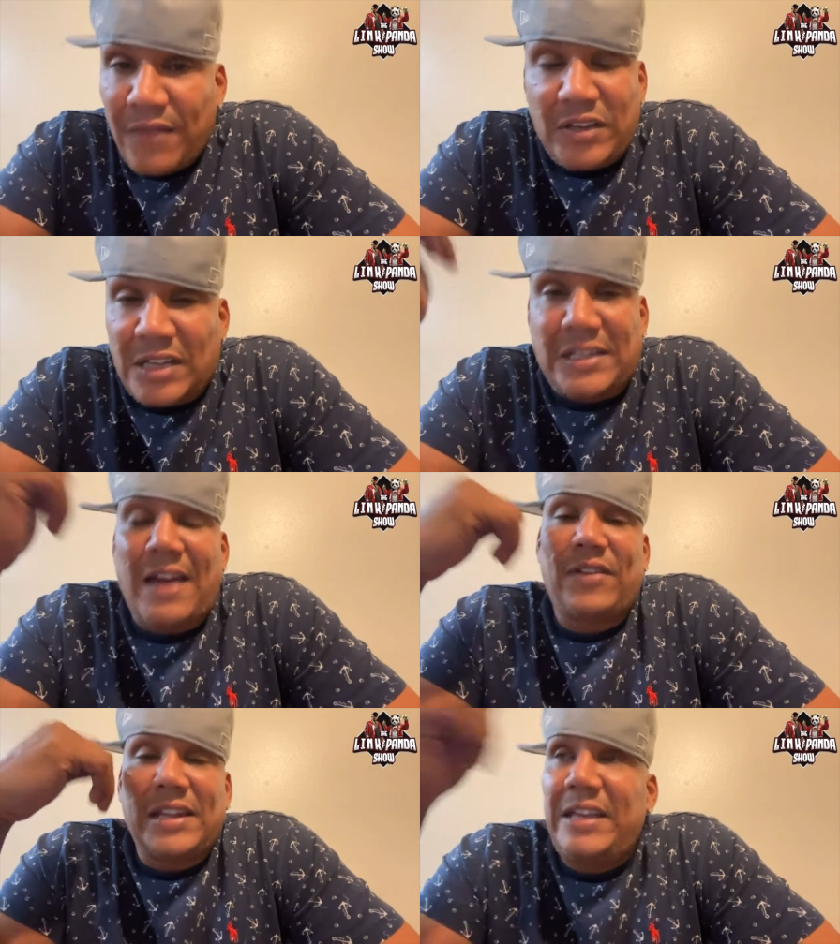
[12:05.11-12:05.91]
if he
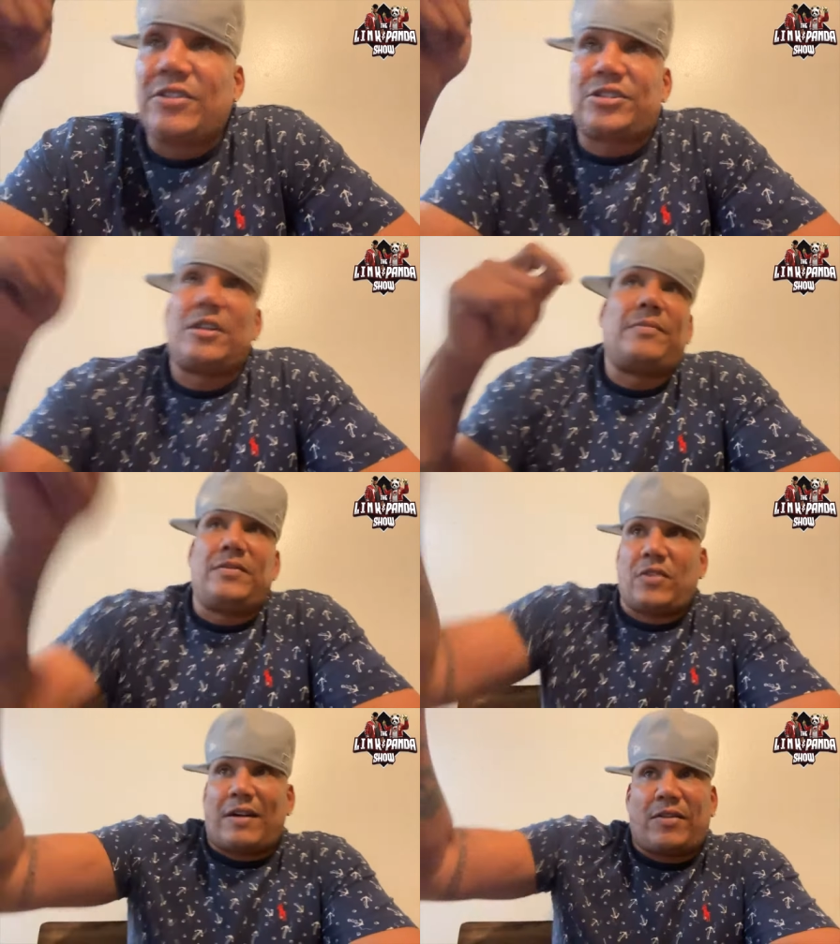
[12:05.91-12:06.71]
doesn't have a
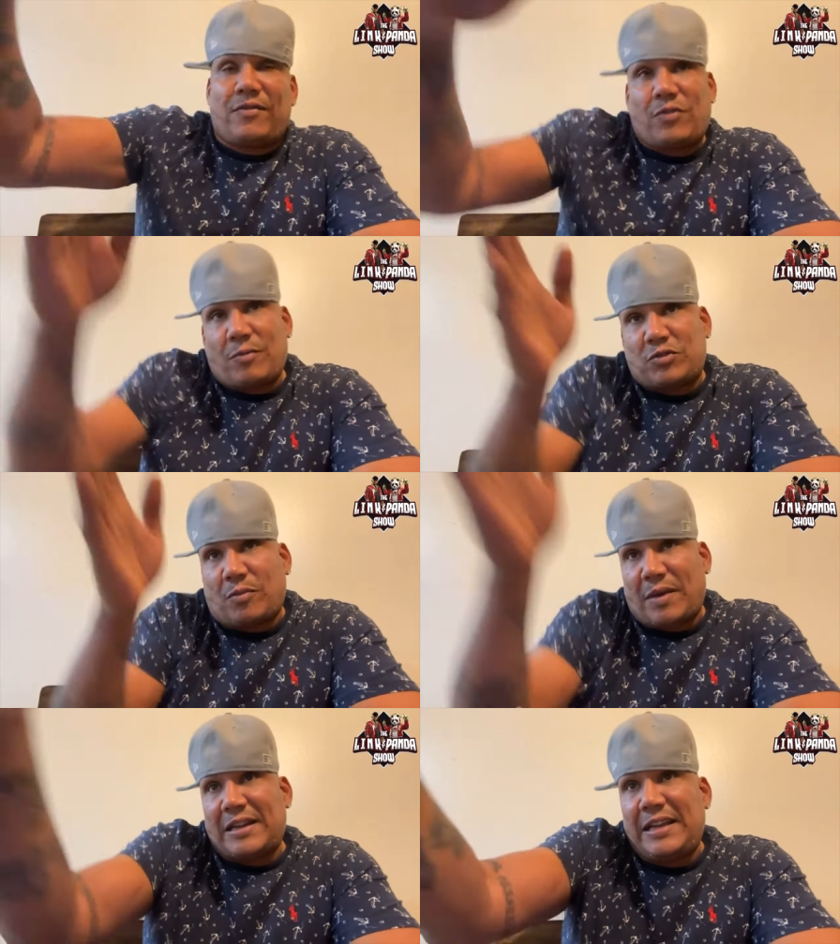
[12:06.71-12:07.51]
leadership, you know,
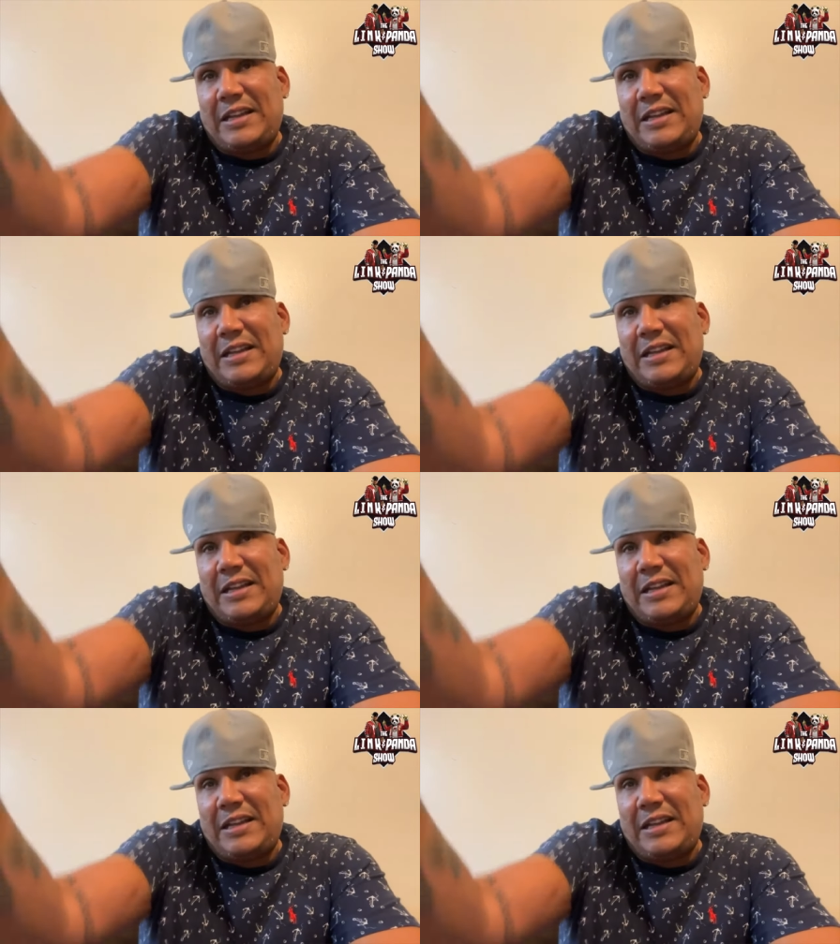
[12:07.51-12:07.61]
if somebody